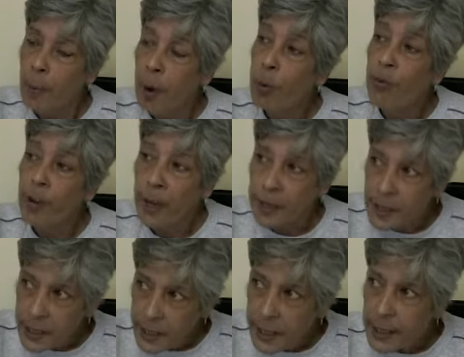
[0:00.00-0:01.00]
But we've had
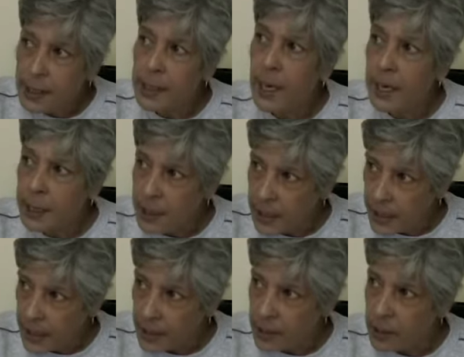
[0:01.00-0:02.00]
years and
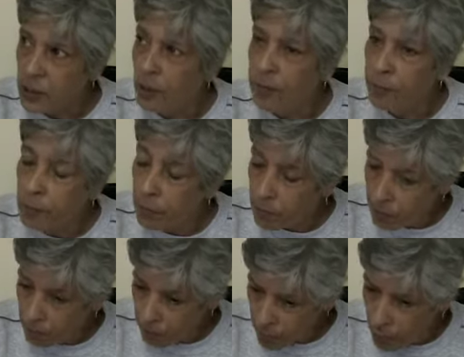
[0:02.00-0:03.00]
years of
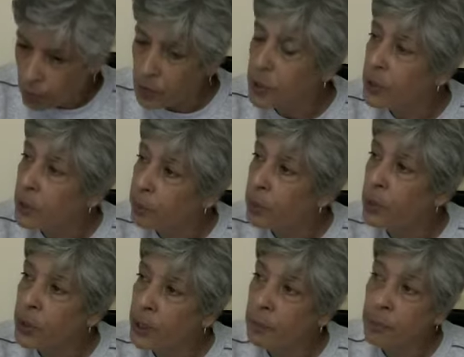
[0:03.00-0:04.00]
constantly
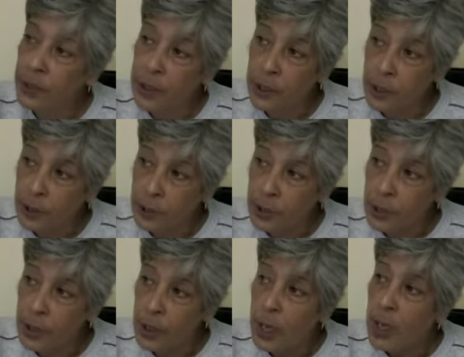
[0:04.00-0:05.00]
putting in petitions
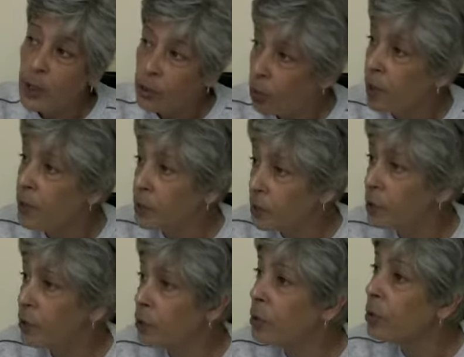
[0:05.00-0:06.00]
trying to
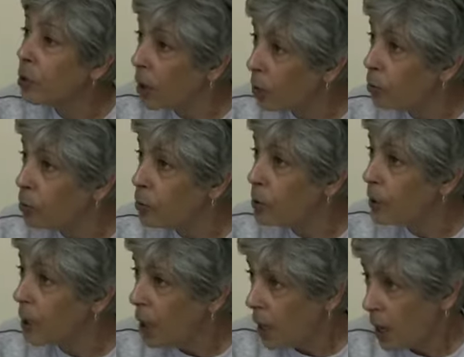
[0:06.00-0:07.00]
close
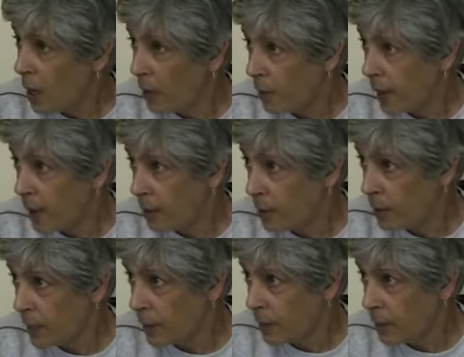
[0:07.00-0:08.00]
um, Howard
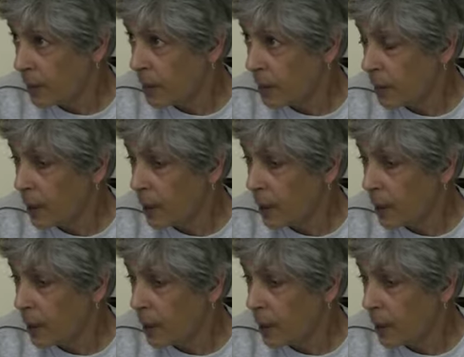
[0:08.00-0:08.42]
Tenens.